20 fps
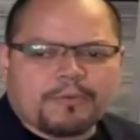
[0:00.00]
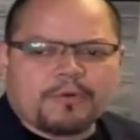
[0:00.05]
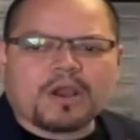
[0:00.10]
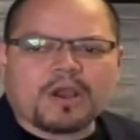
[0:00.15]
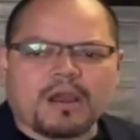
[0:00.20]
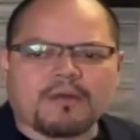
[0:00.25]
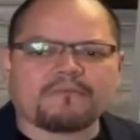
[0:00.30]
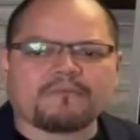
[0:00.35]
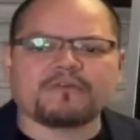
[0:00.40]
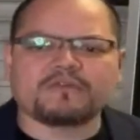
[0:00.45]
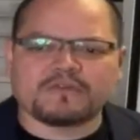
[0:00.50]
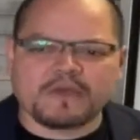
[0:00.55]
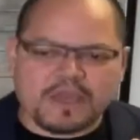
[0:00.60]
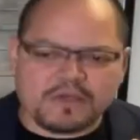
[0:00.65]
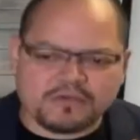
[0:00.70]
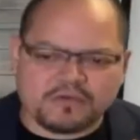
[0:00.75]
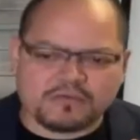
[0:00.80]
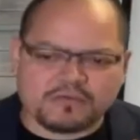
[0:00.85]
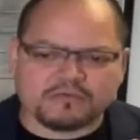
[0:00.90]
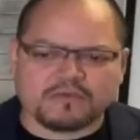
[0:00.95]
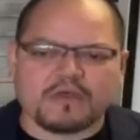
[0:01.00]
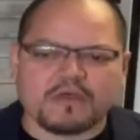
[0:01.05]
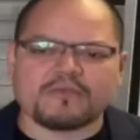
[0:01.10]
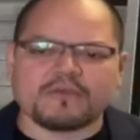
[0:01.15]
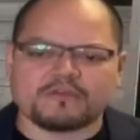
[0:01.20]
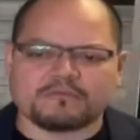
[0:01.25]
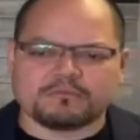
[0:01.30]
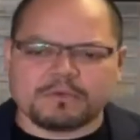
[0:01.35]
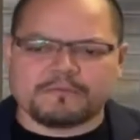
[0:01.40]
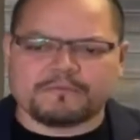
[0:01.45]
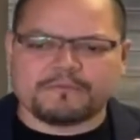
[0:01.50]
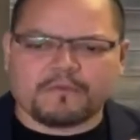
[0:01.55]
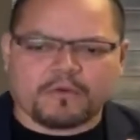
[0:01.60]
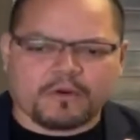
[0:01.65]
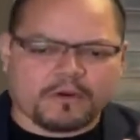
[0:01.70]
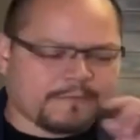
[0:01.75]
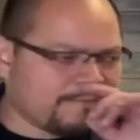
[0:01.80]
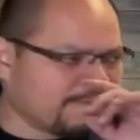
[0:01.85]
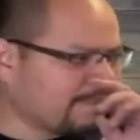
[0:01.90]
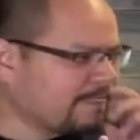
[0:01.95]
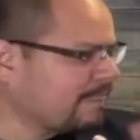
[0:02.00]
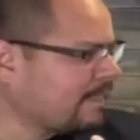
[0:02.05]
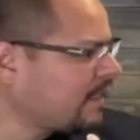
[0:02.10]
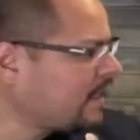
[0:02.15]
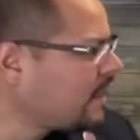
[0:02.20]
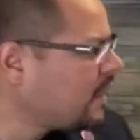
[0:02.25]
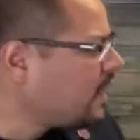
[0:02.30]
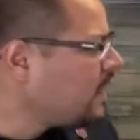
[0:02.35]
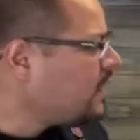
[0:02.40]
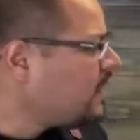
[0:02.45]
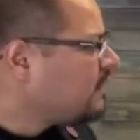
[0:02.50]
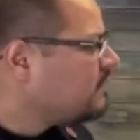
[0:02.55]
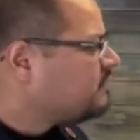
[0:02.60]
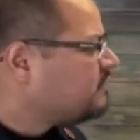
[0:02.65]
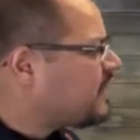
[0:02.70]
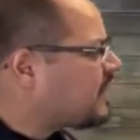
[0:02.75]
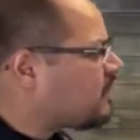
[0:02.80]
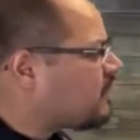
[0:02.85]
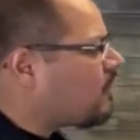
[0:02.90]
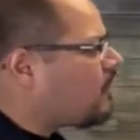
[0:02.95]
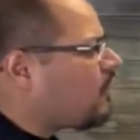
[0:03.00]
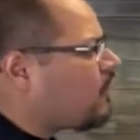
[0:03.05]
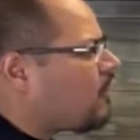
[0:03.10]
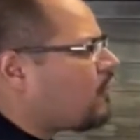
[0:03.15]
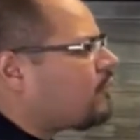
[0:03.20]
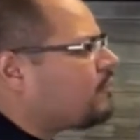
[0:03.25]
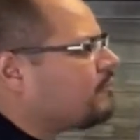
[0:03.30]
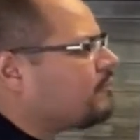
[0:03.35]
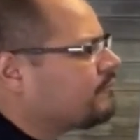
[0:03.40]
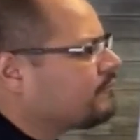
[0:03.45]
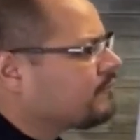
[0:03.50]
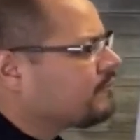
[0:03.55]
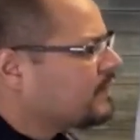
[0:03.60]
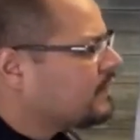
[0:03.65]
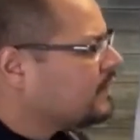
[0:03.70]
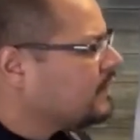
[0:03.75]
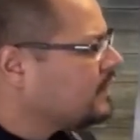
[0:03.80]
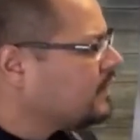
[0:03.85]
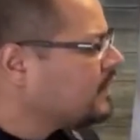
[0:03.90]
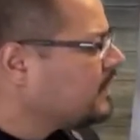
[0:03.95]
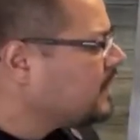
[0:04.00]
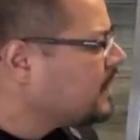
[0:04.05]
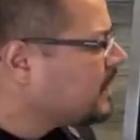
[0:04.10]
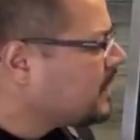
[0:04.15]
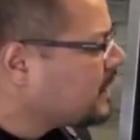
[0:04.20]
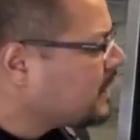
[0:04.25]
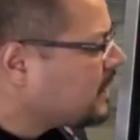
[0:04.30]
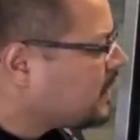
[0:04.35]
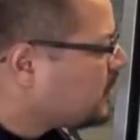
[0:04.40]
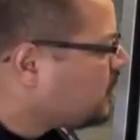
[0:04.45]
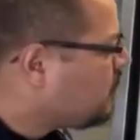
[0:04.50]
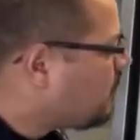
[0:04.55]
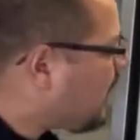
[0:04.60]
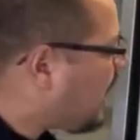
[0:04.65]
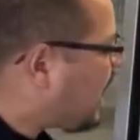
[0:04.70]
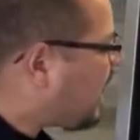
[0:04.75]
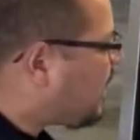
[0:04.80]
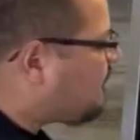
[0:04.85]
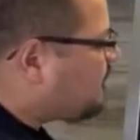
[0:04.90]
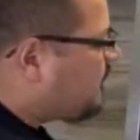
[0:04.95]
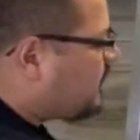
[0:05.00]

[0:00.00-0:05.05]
conversations on this before. Single home, you have